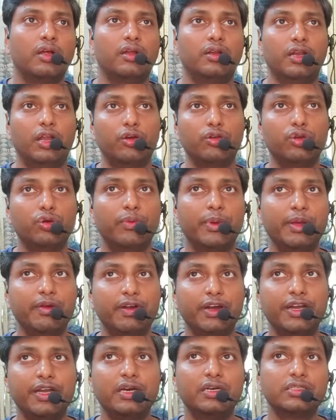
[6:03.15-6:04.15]
Now you may
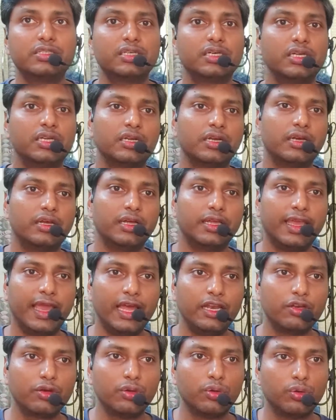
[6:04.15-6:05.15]
wonder, sir,
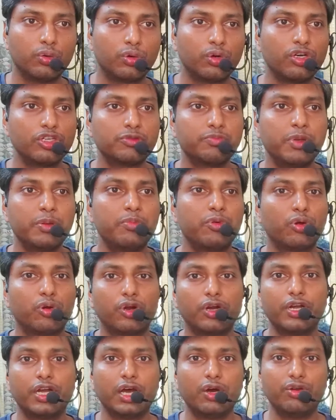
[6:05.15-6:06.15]
can glucose be
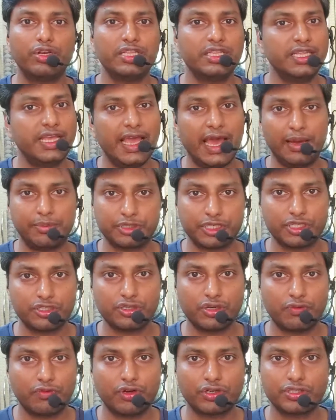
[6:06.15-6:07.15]
broken down in the absence
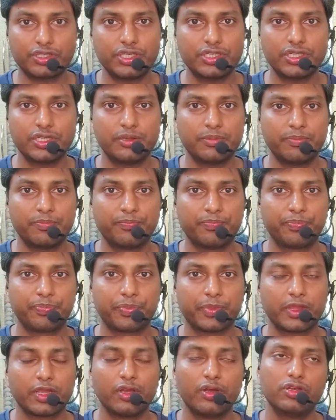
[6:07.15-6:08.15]
of oxygen?
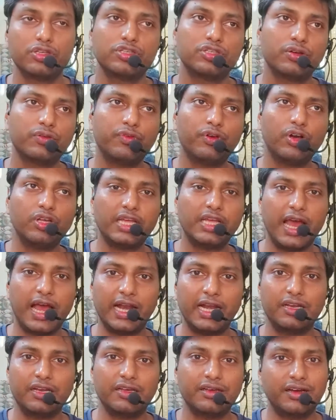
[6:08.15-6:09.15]
So for
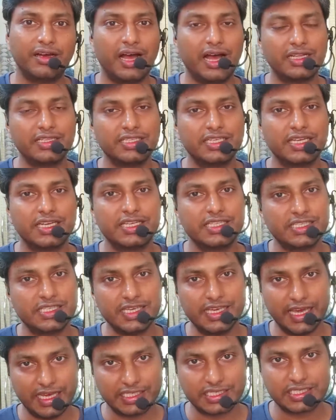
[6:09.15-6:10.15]
that, answer is
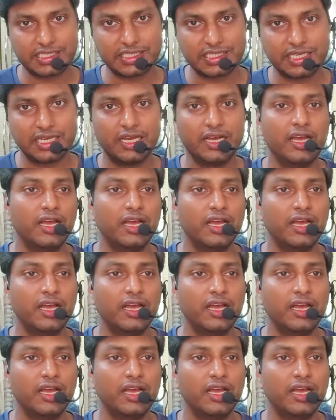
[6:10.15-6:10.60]
yes.